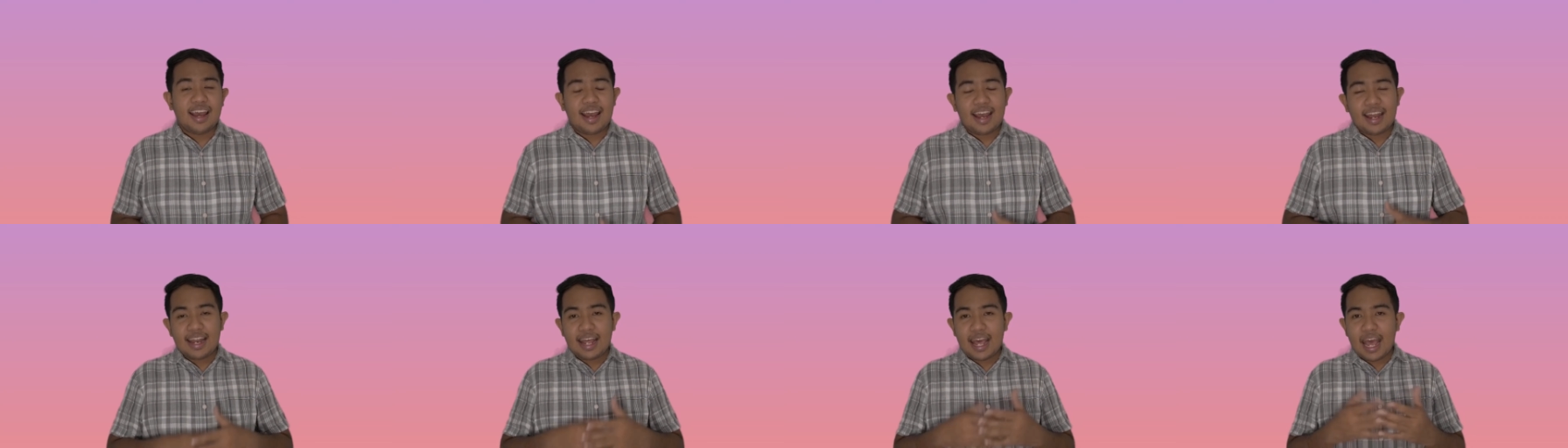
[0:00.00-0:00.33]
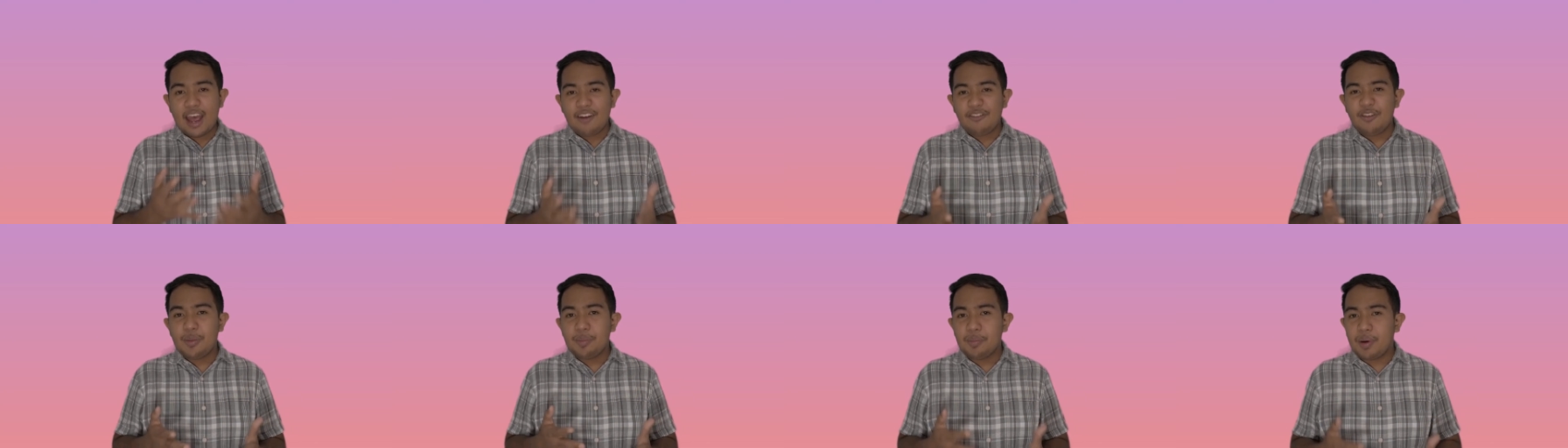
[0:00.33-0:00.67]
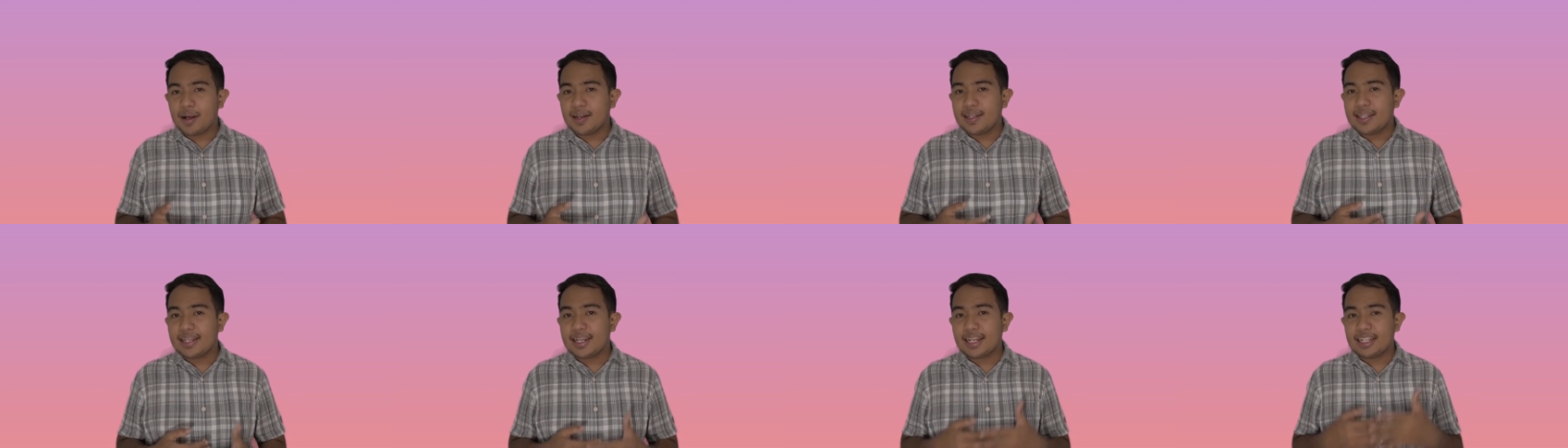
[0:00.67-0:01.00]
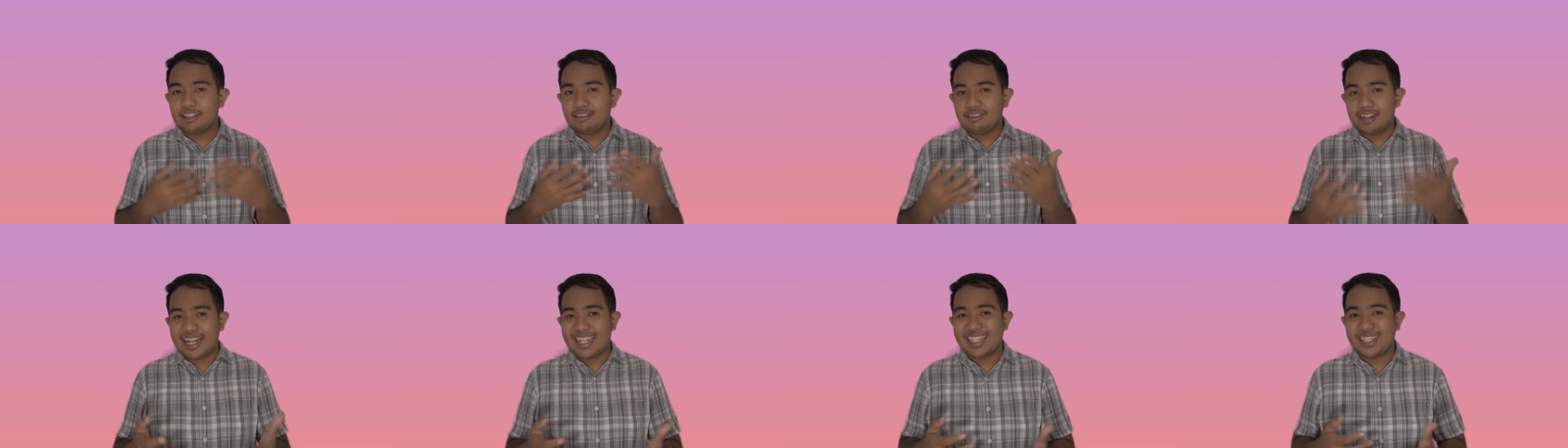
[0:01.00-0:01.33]
and everybody
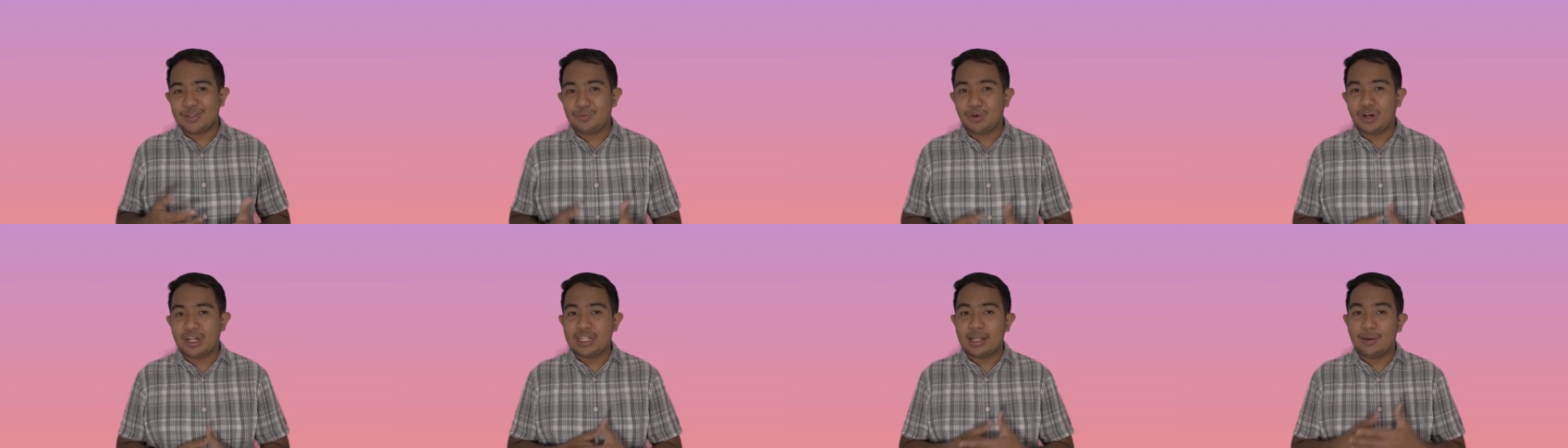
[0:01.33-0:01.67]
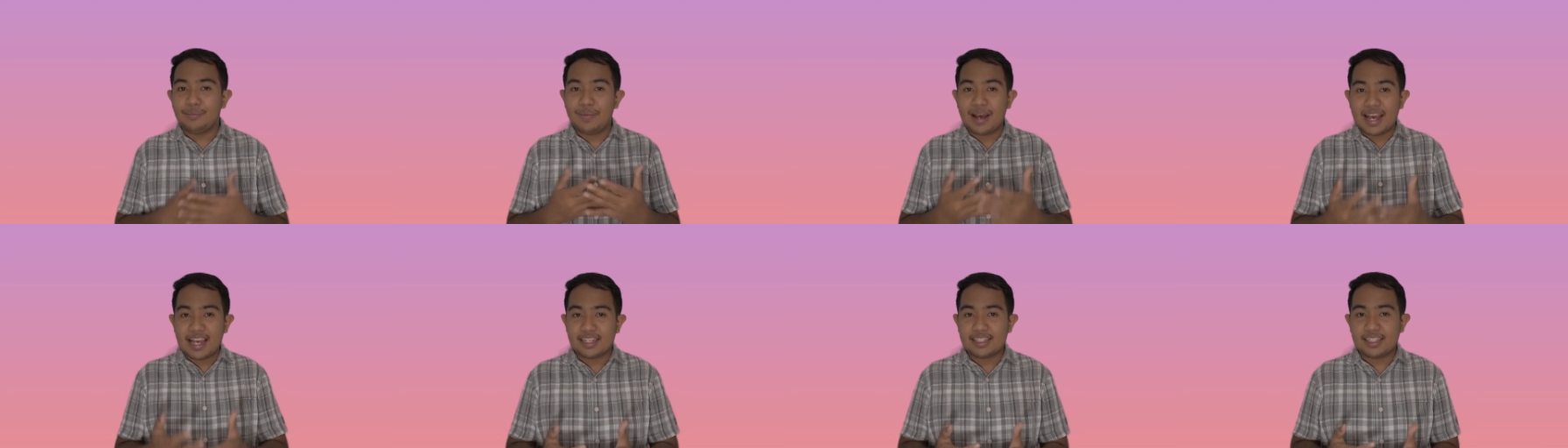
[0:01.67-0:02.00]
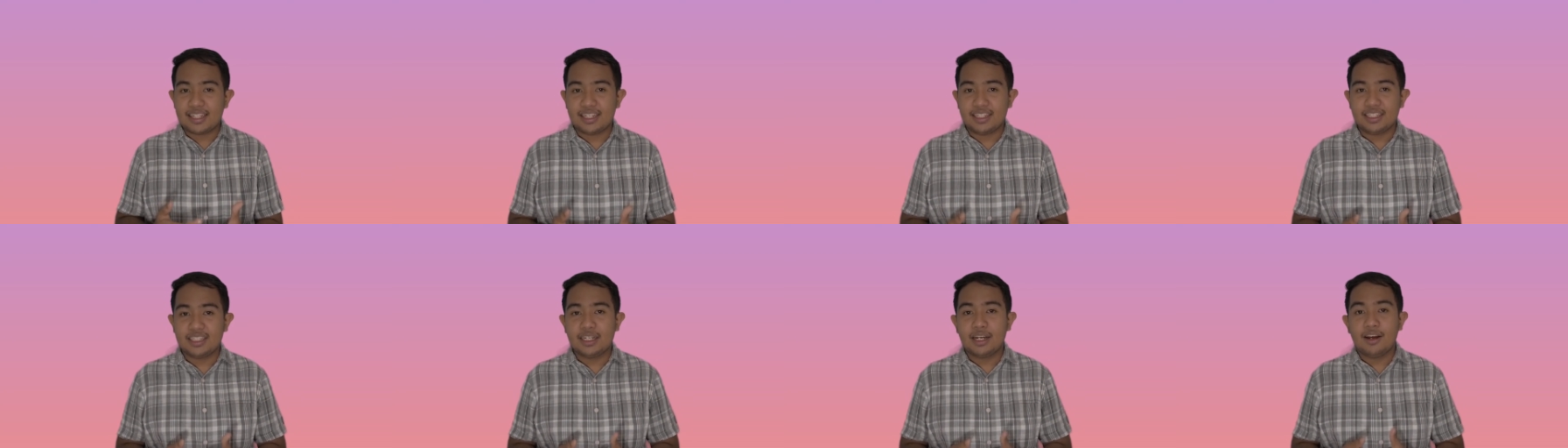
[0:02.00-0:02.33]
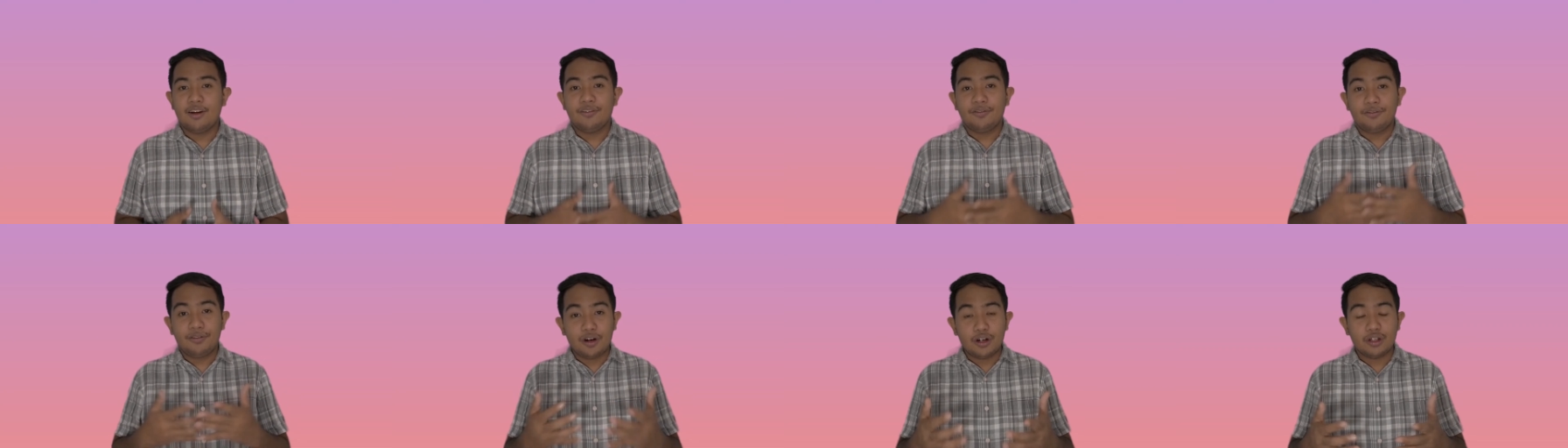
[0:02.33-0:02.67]
can transfer the message
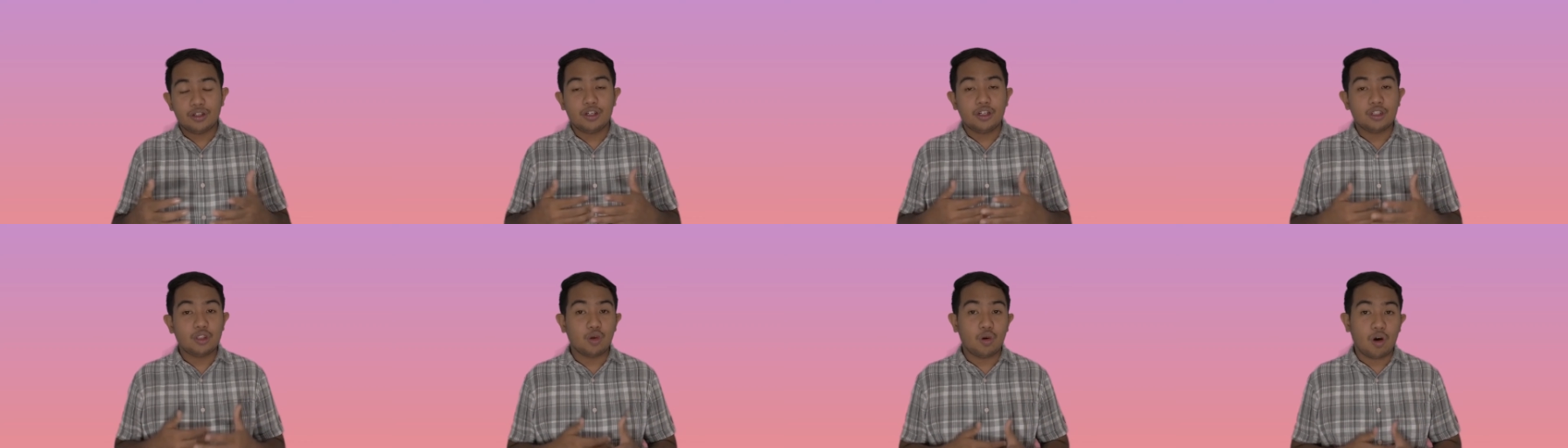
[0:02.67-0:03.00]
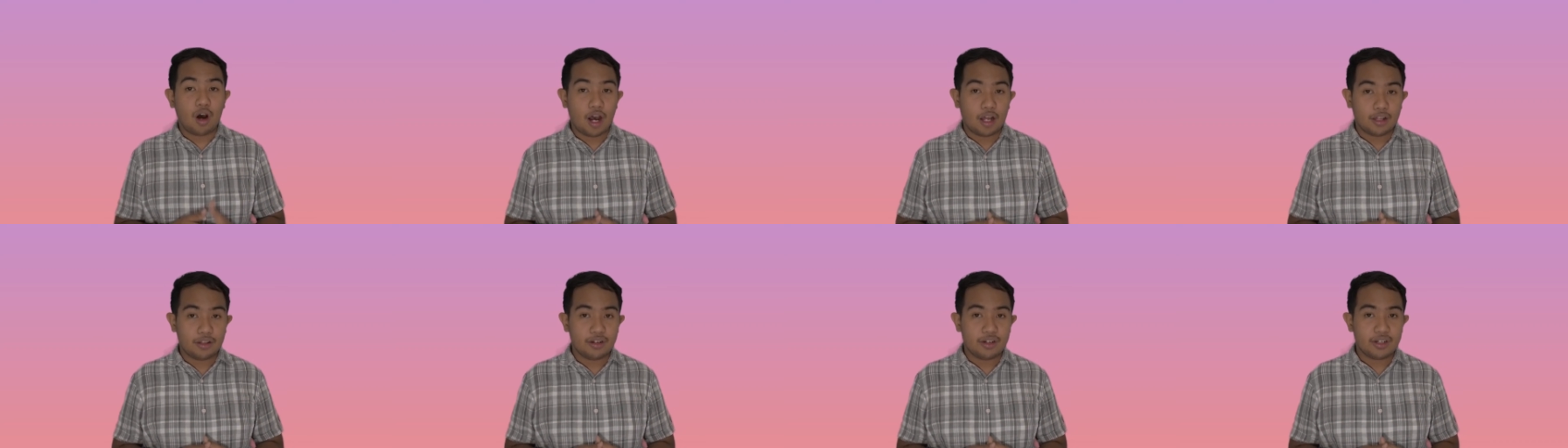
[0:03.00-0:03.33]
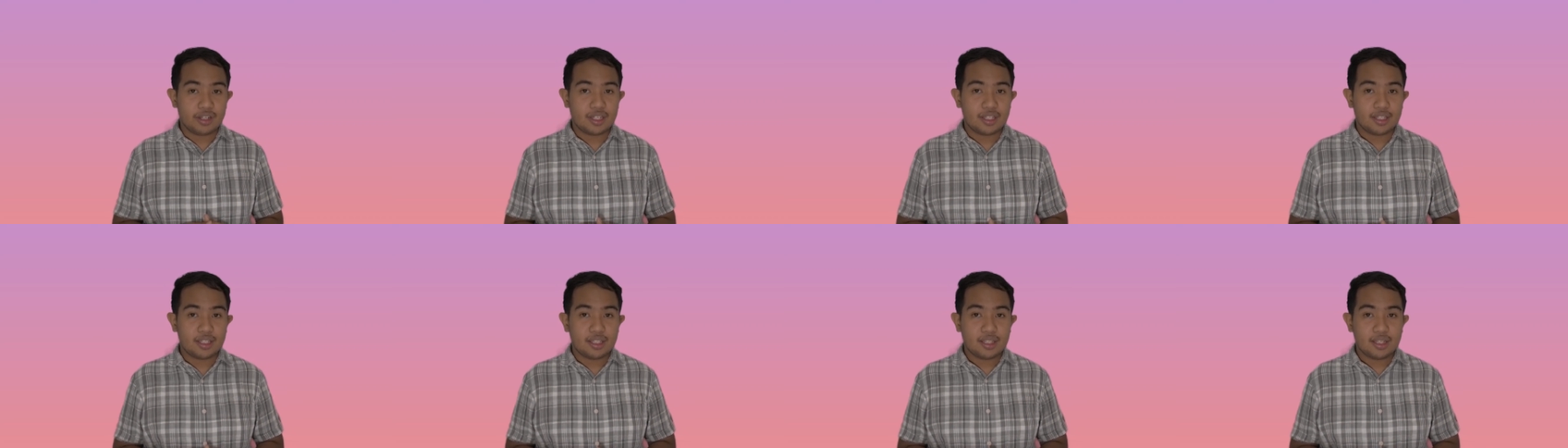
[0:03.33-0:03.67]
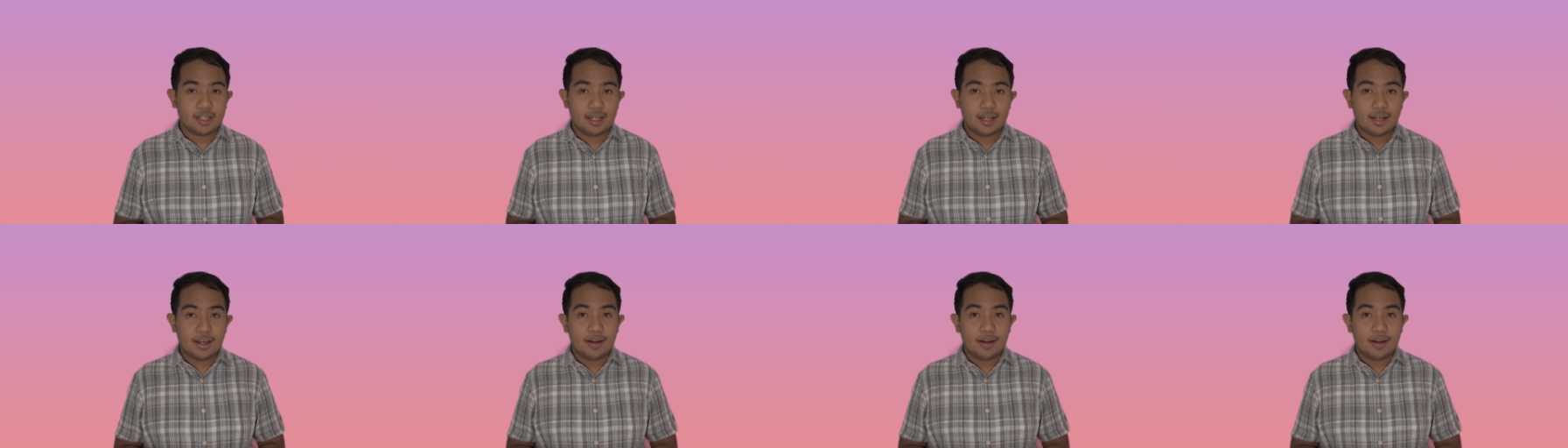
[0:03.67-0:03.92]
further to others.